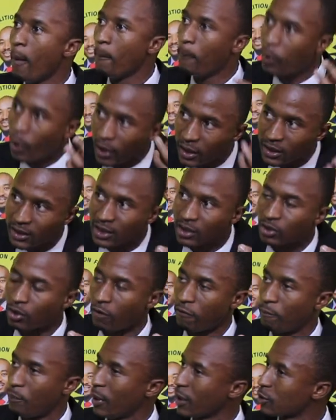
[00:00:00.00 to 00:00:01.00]
Politics
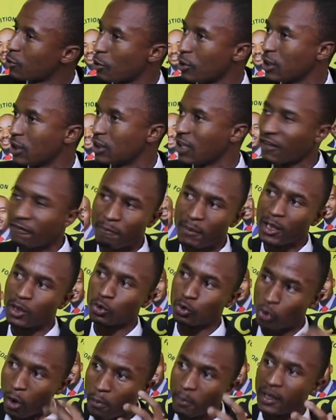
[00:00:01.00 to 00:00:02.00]
of patronage has
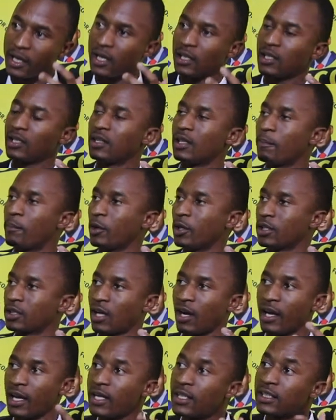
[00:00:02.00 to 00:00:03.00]
been dominant in the
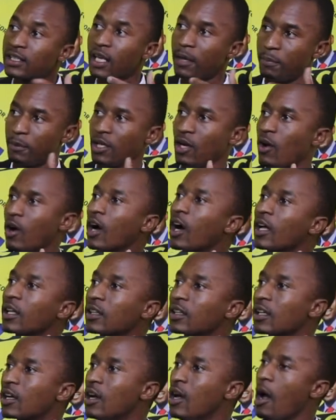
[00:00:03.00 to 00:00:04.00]
political landscape in our
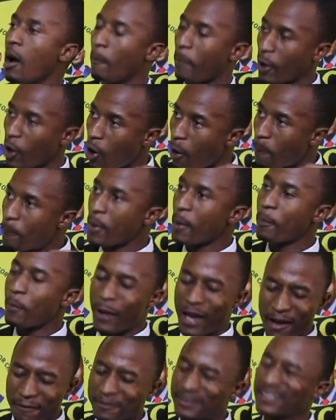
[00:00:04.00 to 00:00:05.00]
country. But our people
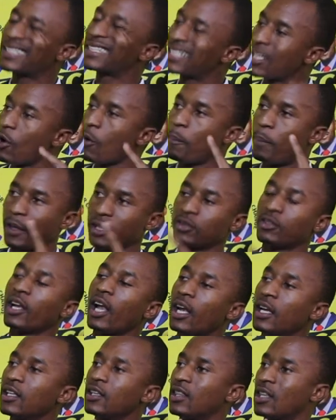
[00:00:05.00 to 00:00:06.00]
have still,
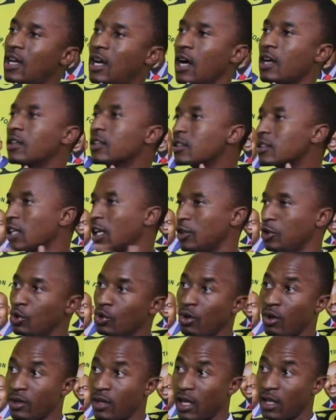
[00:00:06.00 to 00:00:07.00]
particularly in the countryside, you
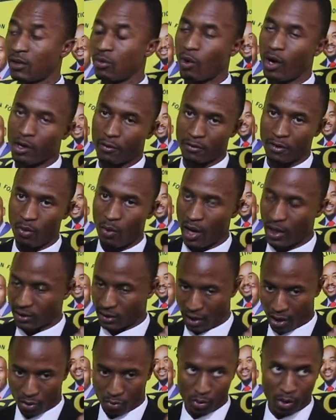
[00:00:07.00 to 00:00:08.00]
know that one of the wars
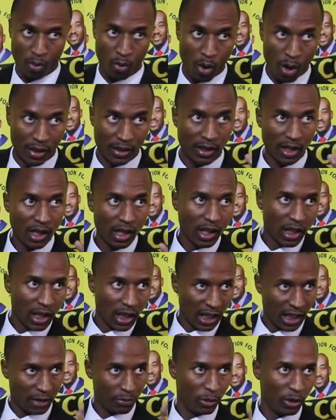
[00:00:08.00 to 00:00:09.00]
that we won
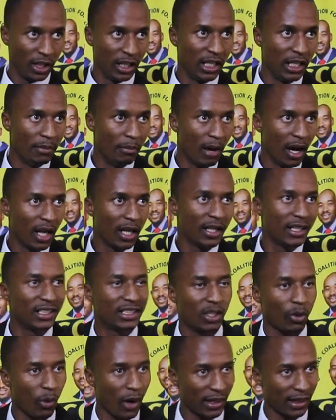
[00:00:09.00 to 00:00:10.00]
in Bulilima is
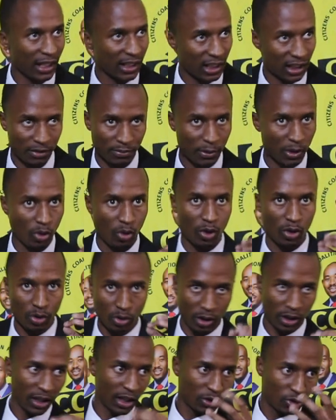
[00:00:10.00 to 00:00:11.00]
a war that has been
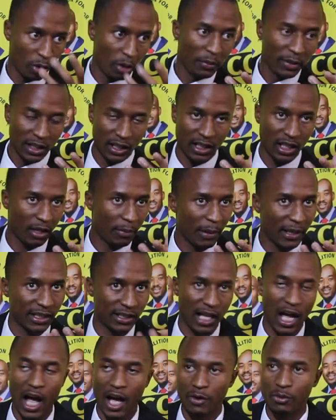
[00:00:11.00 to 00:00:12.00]
controlled and dominated by
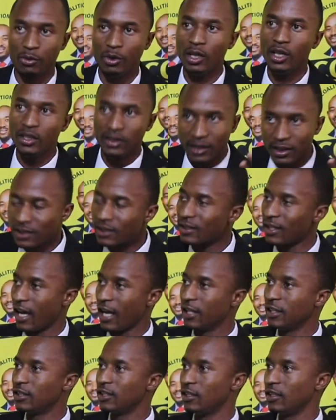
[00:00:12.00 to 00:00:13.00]
ZANU since
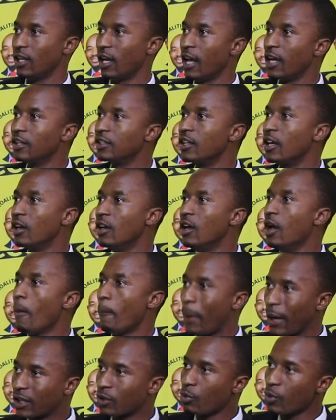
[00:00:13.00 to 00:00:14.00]
1980.
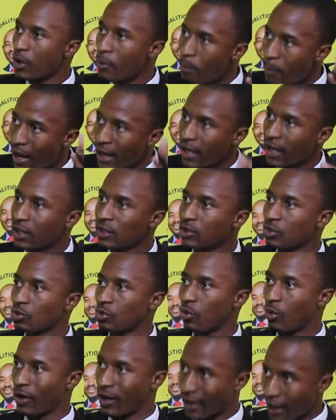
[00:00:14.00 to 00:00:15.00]
But we managed
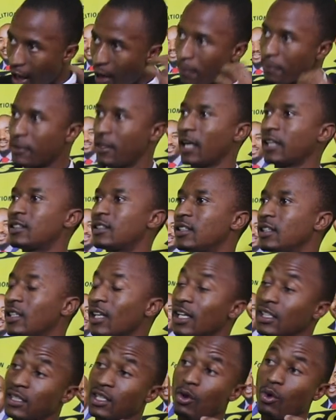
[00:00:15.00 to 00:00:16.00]
to grab that seat
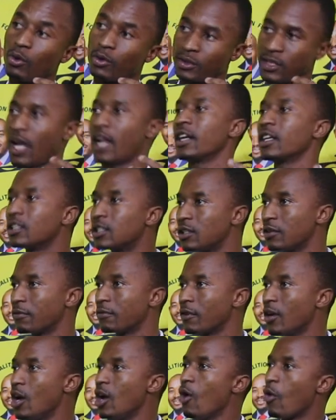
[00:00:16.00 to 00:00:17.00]
as the
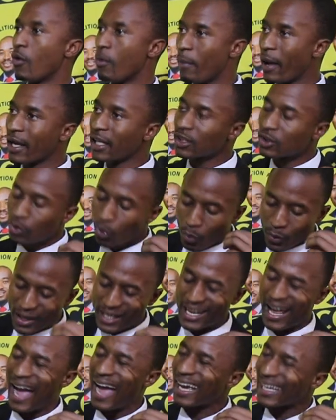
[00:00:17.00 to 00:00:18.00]
alternative. We managed to
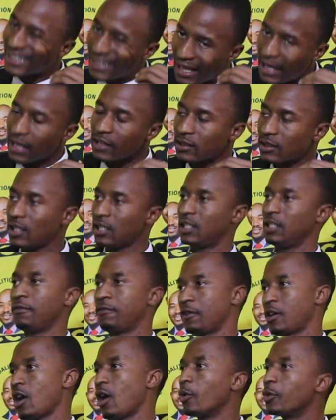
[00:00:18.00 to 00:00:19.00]
win against the
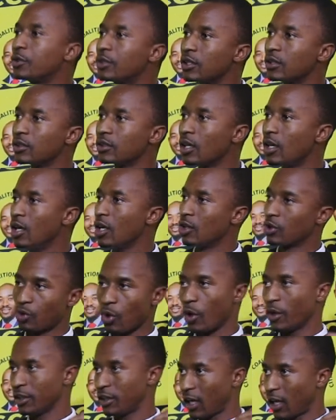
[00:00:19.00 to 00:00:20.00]
difficulties.
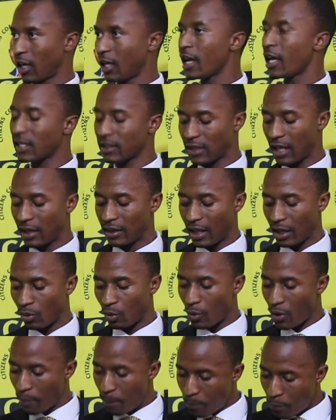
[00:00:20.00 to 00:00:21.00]
So it's a clear sign that
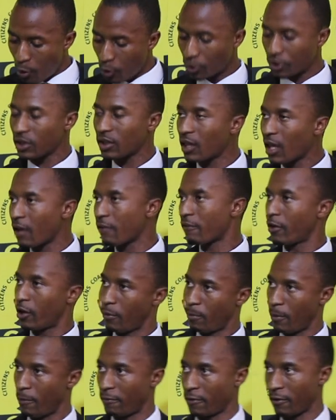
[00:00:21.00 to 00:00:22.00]
we push the
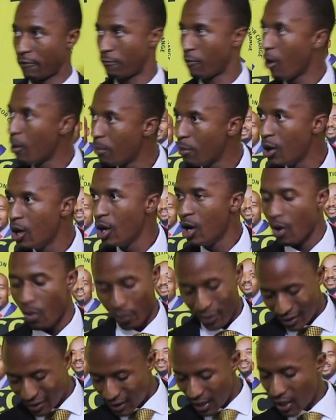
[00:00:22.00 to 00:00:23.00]
envelope of reform.
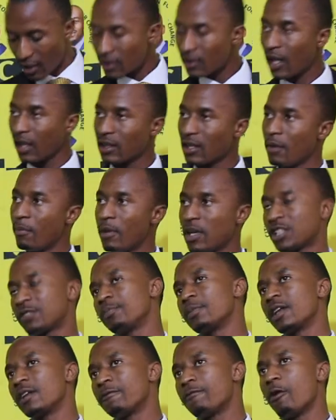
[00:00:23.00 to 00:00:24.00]
We think that there must
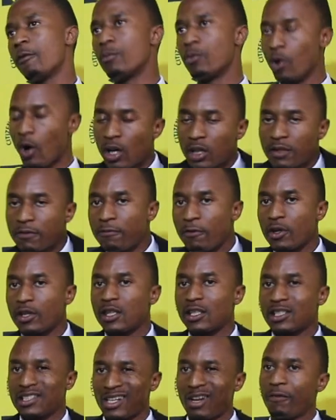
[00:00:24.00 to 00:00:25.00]
be reform, not for
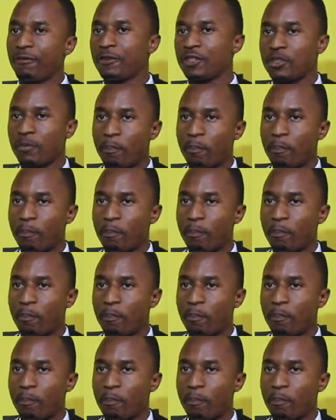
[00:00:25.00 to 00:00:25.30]
the selfish